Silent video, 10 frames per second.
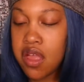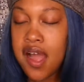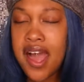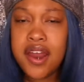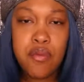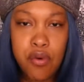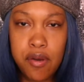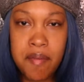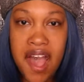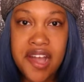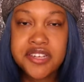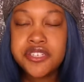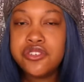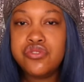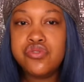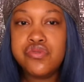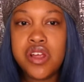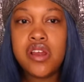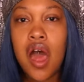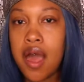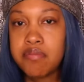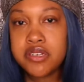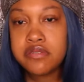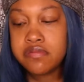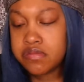I gotta walk back through the lobby.